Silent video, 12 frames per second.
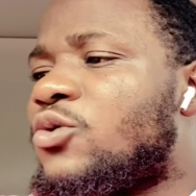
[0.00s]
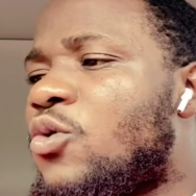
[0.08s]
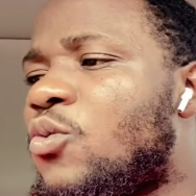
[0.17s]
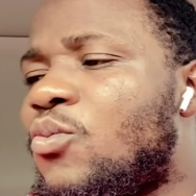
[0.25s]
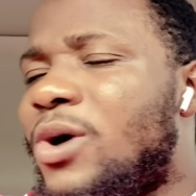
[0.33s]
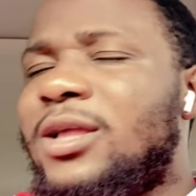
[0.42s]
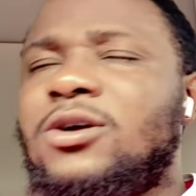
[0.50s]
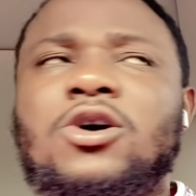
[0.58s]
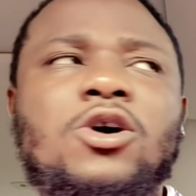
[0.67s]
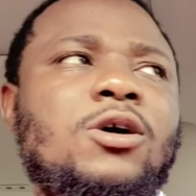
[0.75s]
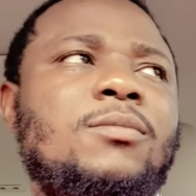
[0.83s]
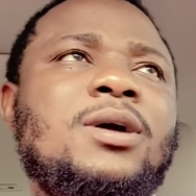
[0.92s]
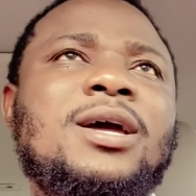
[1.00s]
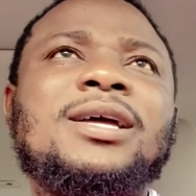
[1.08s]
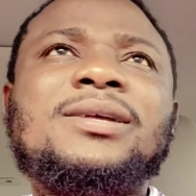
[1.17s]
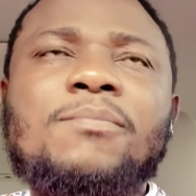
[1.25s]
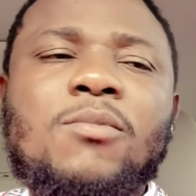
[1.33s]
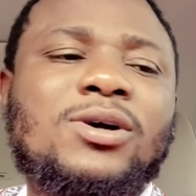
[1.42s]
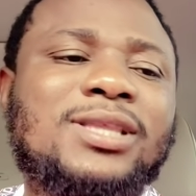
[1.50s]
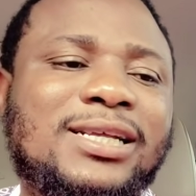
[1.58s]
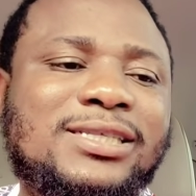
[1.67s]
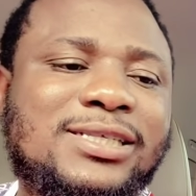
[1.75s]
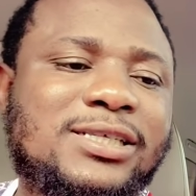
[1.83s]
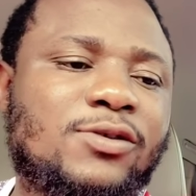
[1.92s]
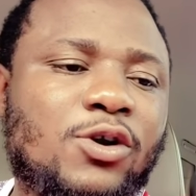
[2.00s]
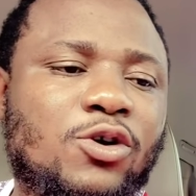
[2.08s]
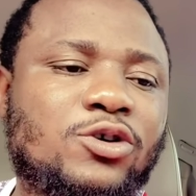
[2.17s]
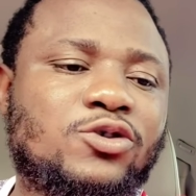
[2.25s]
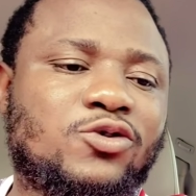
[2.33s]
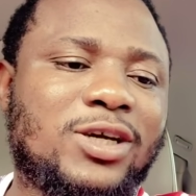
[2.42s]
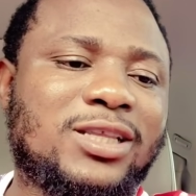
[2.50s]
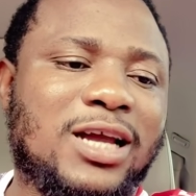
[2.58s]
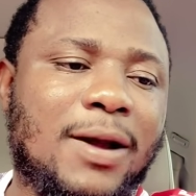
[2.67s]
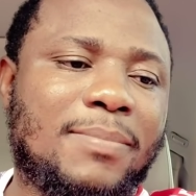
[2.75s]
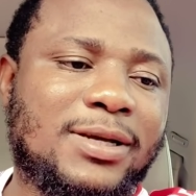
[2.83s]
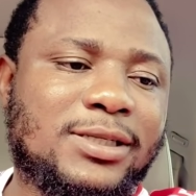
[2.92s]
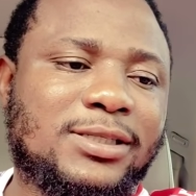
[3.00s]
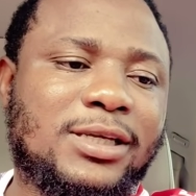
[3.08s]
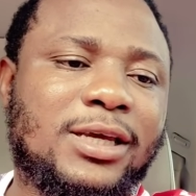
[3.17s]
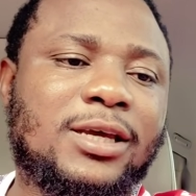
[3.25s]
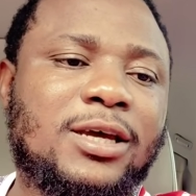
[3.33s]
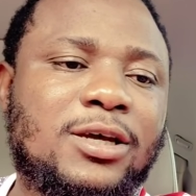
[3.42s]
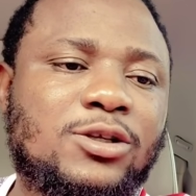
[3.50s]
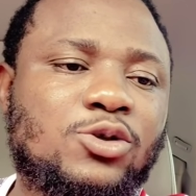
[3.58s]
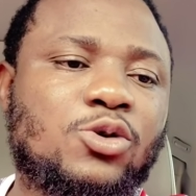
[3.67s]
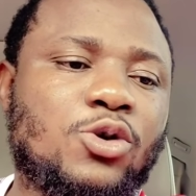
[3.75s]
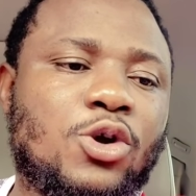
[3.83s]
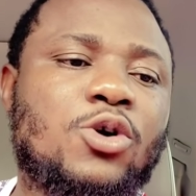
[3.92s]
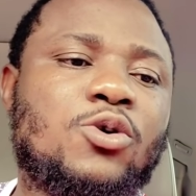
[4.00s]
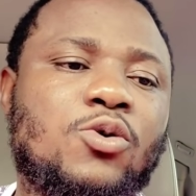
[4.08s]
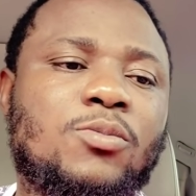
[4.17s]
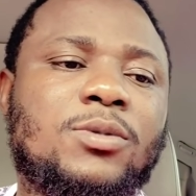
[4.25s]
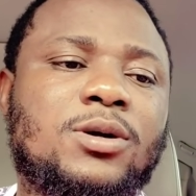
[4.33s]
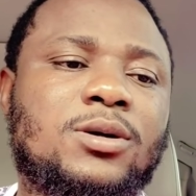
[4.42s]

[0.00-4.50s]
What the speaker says: to welcome more than 300 capacity to your home.